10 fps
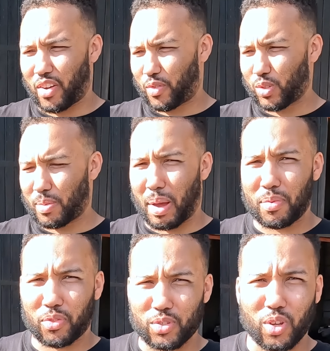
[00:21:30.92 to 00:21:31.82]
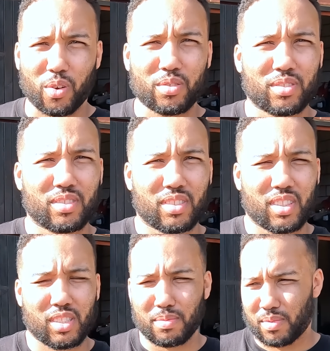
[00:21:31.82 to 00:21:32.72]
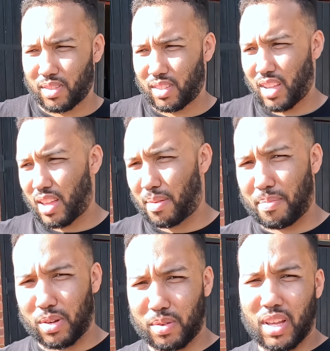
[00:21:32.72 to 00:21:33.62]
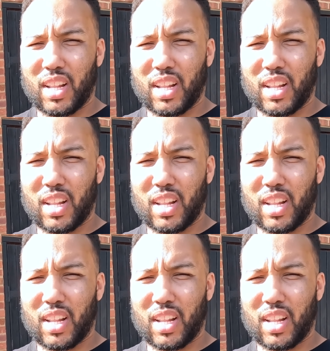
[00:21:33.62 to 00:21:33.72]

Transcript: yeah, of course. I'm happy with the result. That's it, man. Yeah, I'm much.